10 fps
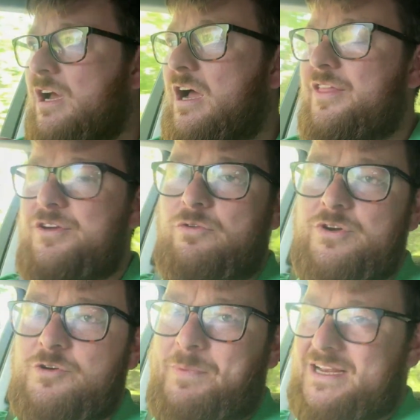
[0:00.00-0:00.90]
The
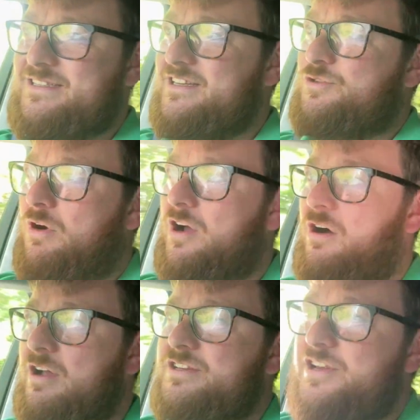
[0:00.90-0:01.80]
oil capacity is quite
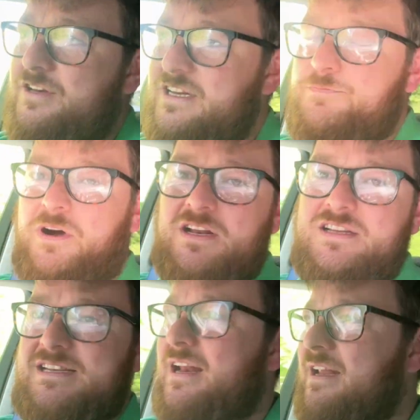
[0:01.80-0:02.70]
high, so you need to buy
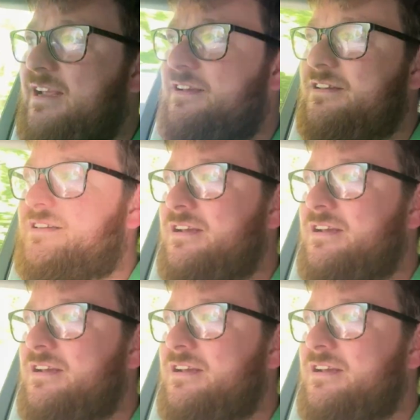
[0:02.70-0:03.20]
like 10 litres,